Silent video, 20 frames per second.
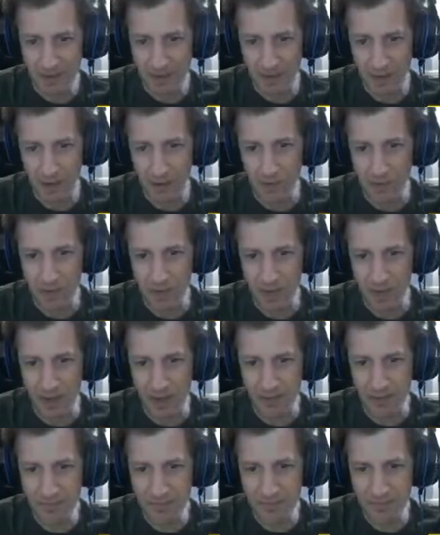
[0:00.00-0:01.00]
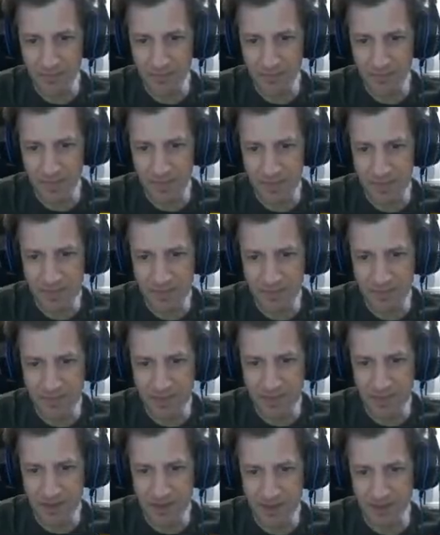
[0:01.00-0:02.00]
Oh God, my stuff is
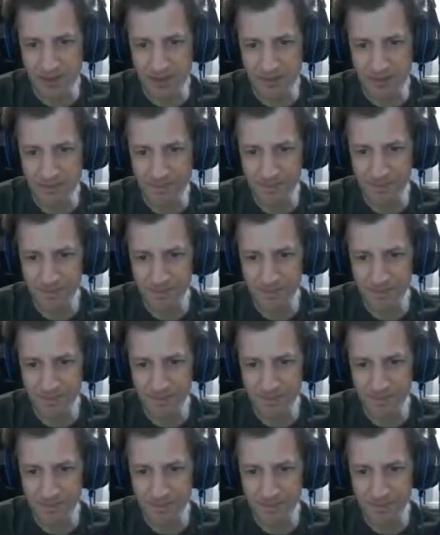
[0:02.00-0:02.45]
gone.